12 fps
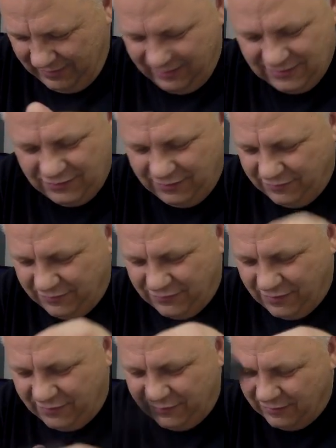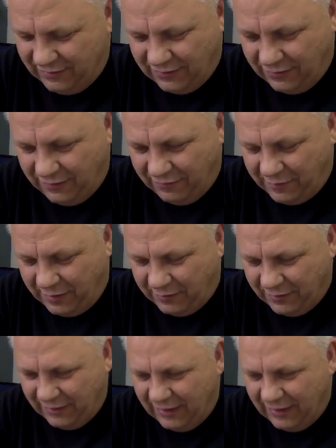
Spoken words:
It's not even the front, they don't have a back one.